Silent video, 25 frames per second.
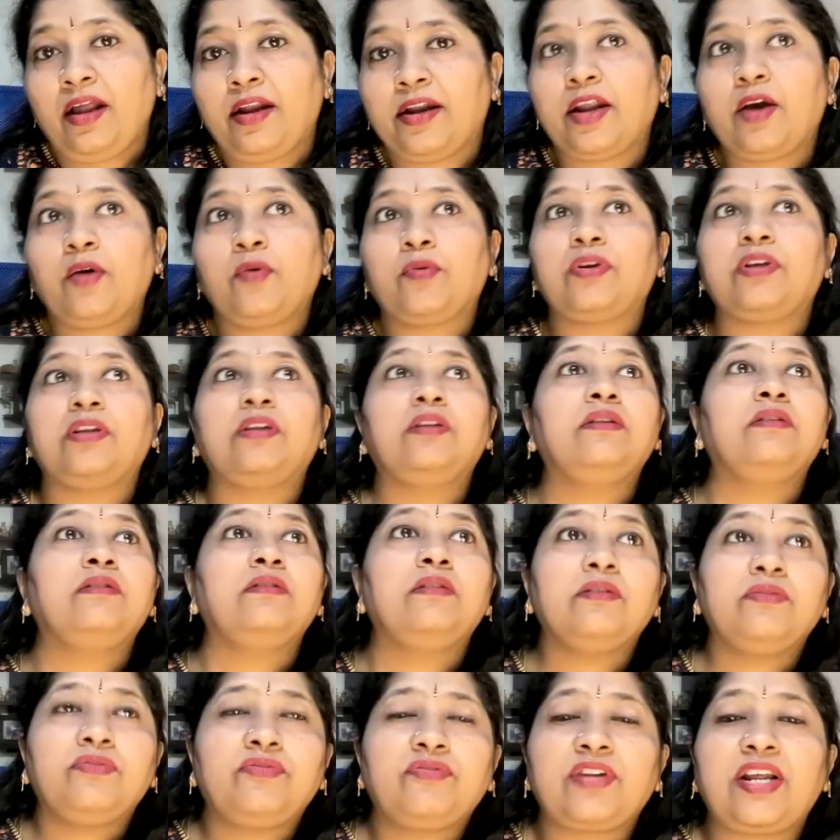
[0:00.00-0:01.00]
Now, in
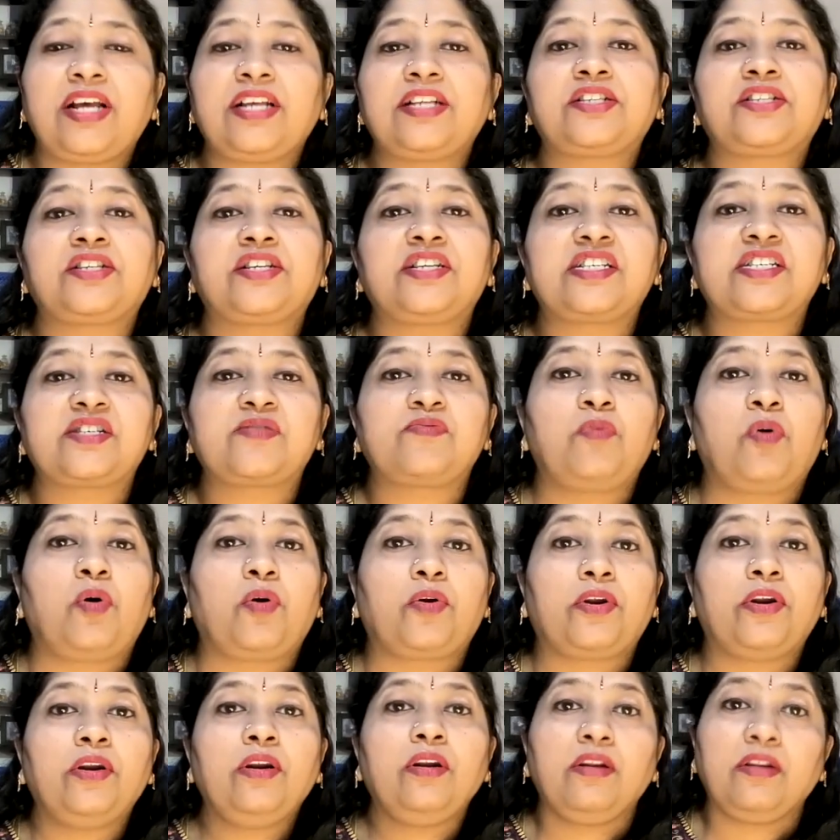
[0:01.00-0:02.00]
the franchise
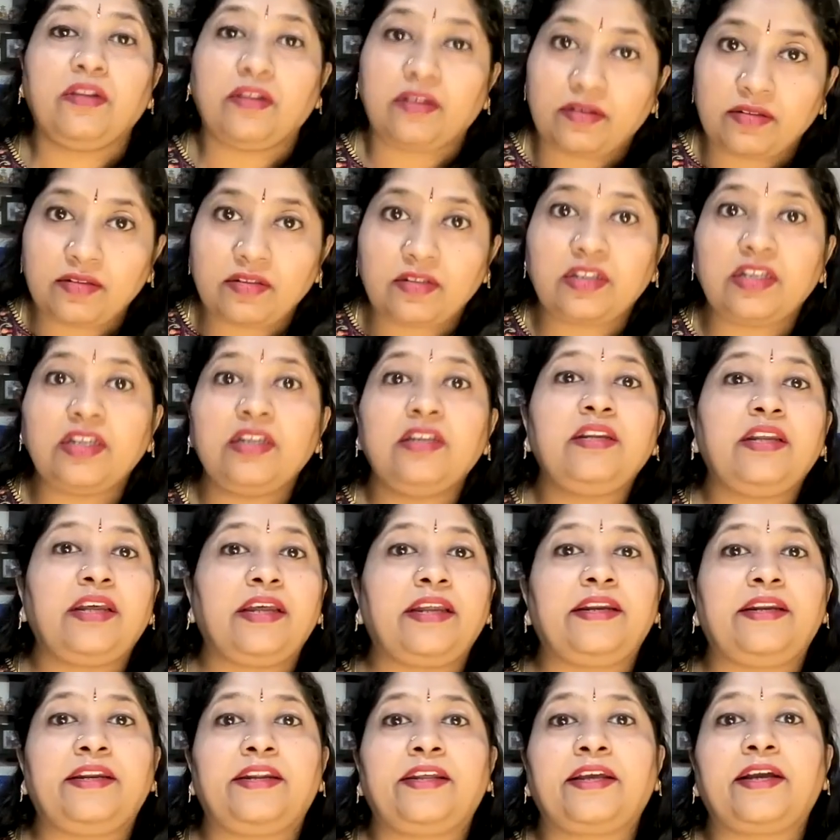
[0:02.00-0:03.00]
model in
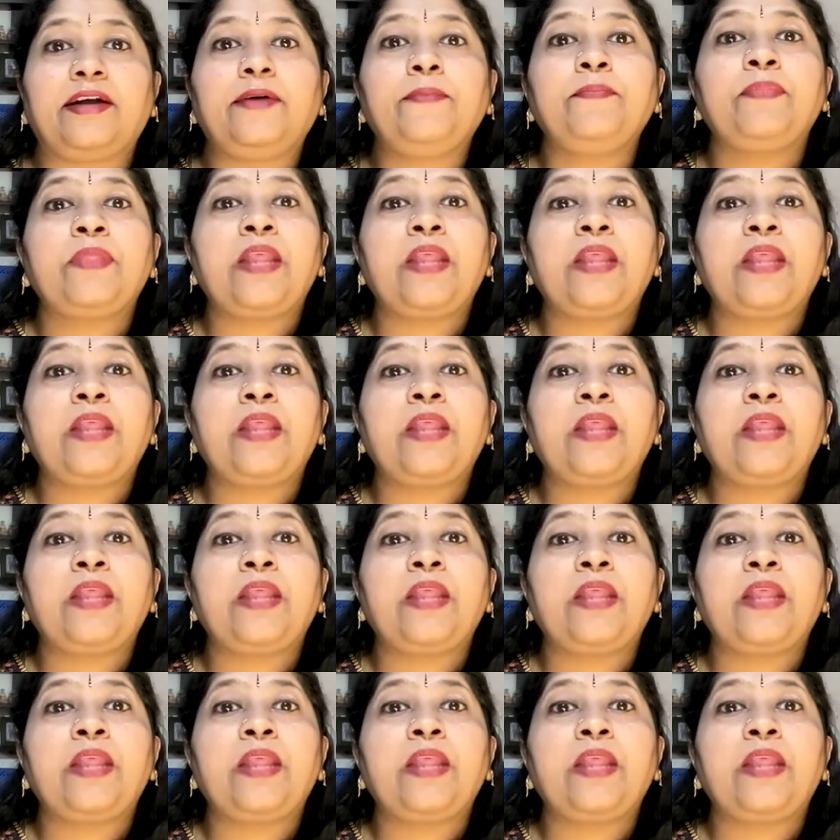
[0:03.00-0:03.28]
India,